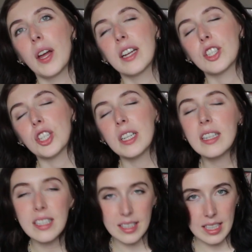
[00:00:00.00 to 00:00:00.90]
It's shitty
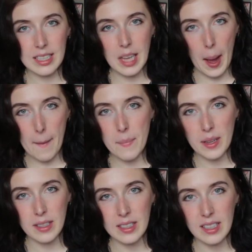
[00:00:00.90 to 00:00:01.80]
these things
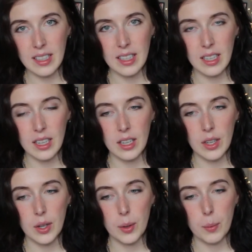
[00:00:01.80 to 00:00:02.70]
happened,
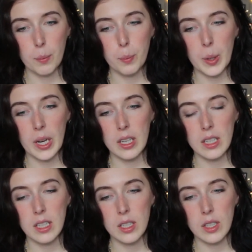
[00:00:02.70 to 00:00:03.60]
but
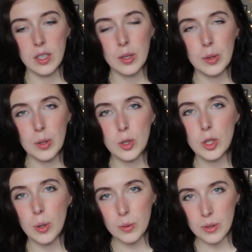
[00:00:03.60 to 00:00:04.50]
you still
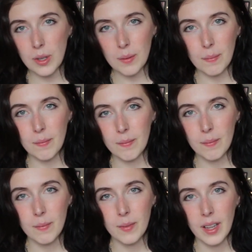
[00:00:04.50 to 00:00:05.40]
chose them,
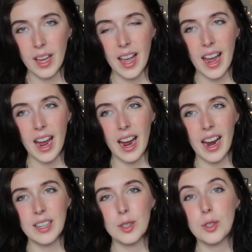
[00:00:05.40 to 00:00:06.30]

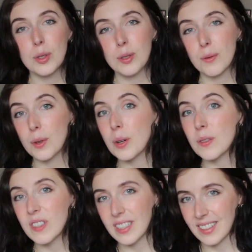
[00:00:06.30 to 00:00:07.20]
and you choose them for a
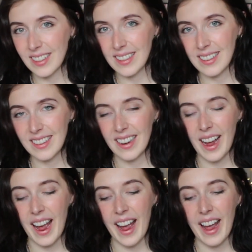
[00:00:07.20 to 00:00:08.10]
reason.
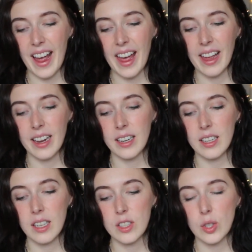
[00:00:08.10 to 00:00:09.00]
And
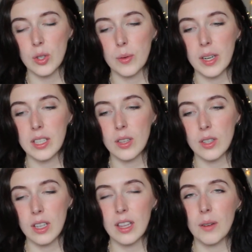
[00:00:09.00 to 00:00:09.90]
until you're ready to
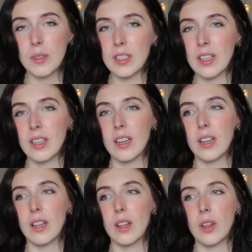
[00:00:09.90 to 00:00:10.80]
look at that reason,
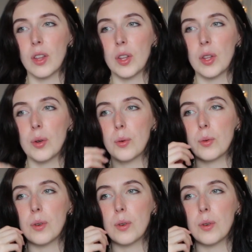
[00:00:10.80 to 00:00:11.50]
it